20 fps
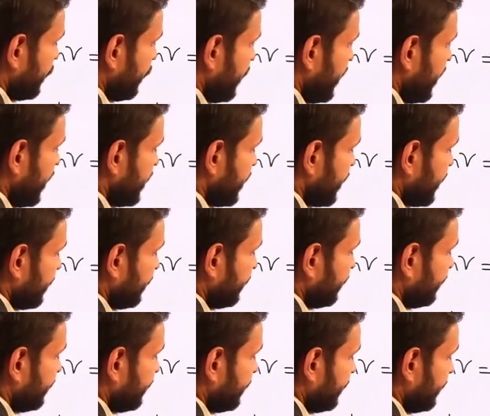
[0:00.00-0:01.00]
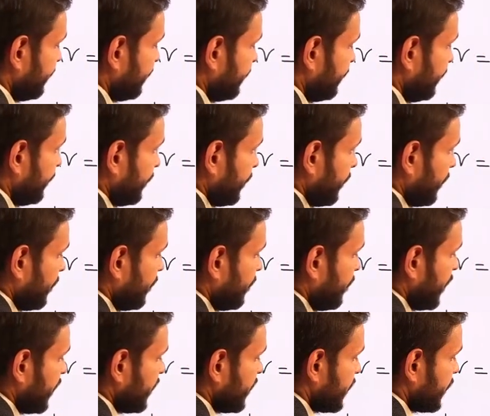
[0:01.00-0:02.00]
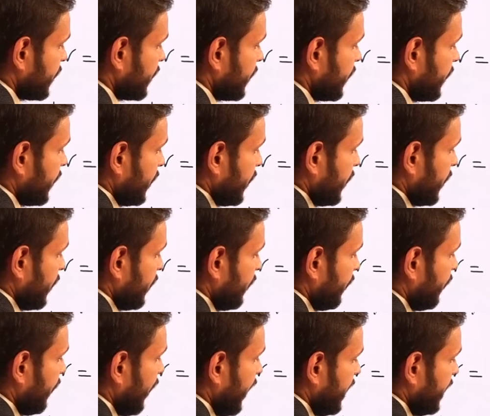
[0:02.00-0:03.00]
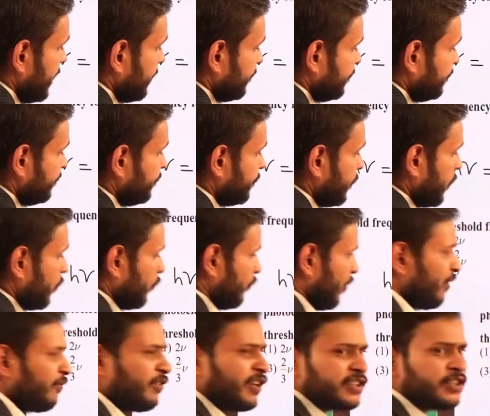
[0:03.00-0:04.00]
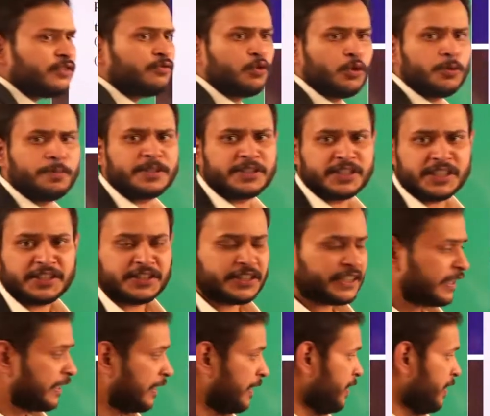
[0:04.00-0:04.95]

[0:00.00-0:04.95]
Vs plus phi. Work function won't be changing.